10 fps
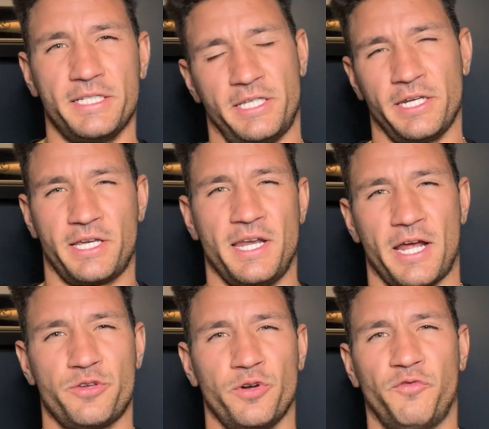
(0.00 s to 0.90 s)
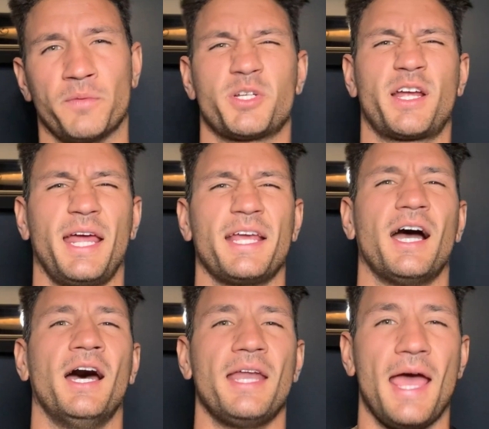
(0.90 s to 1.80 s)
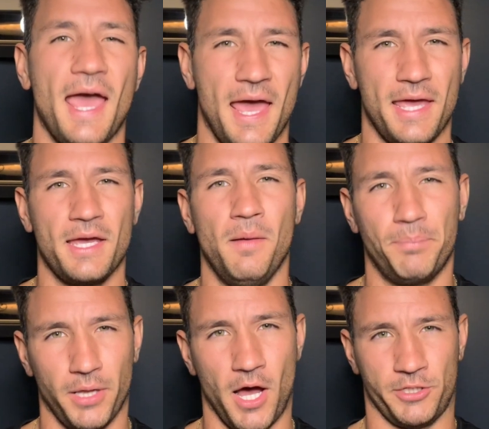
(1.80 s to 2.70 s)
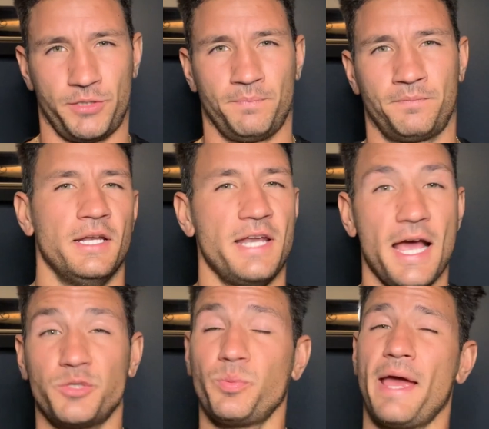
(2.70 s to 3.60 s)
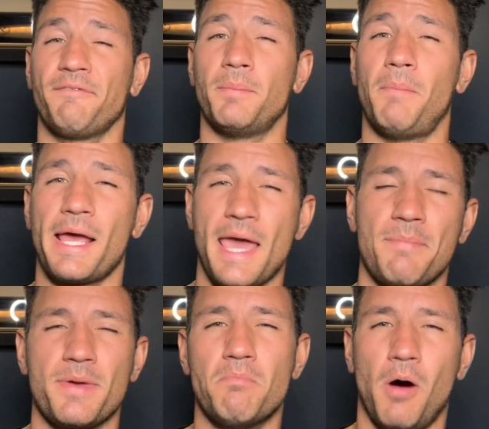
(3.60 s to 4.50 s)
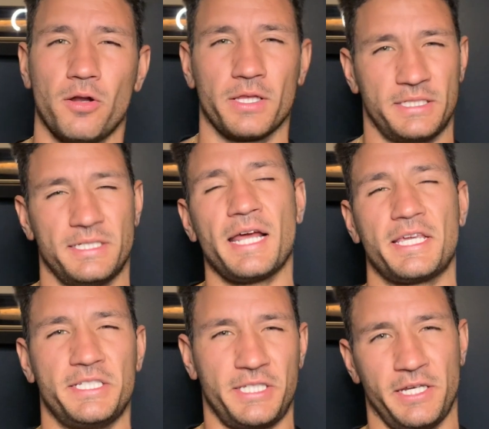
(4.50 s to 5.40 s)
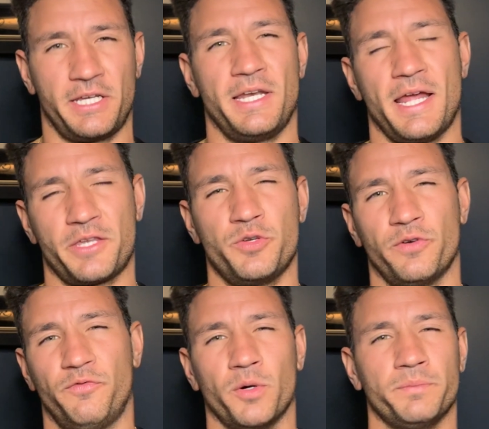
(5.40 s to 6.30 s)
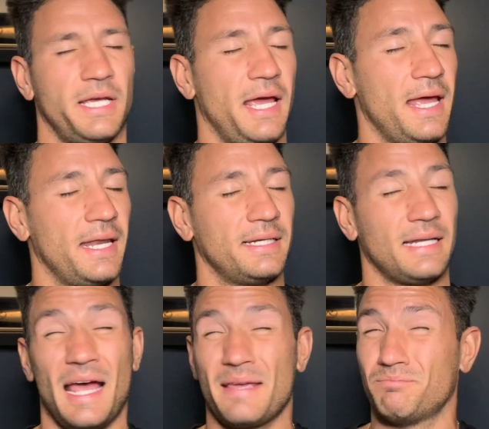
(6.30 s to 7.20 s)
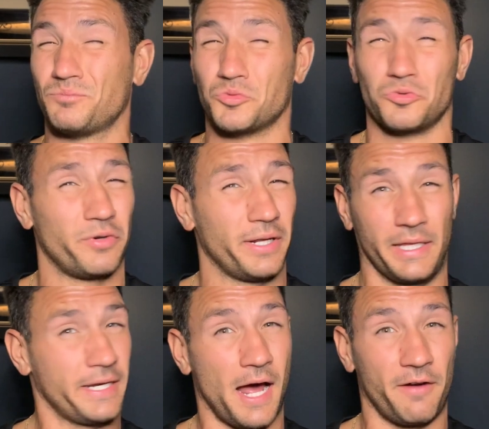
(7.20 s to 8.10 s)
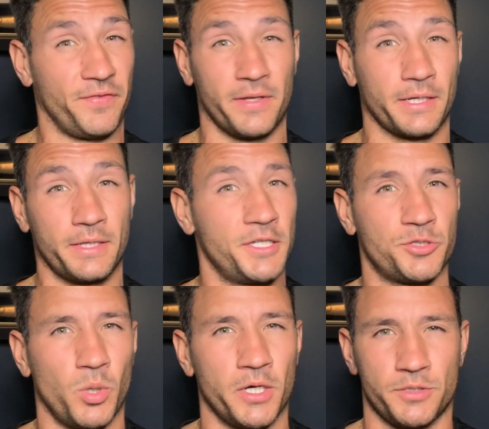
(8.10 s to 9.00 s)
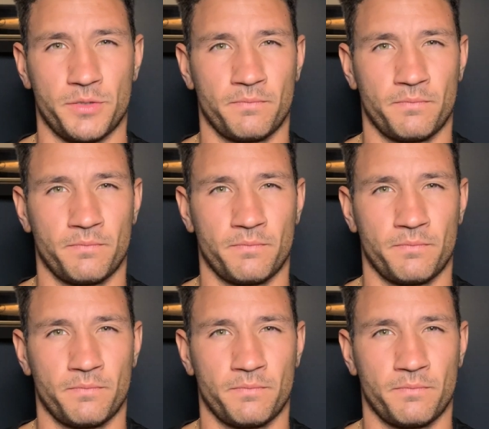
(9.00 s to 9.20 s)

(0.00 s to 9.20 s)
City Connect uniforms are getting an A+. Next, we have the Miami Marlins Nike City Connect uniforms, and I'm really not feeling these ones.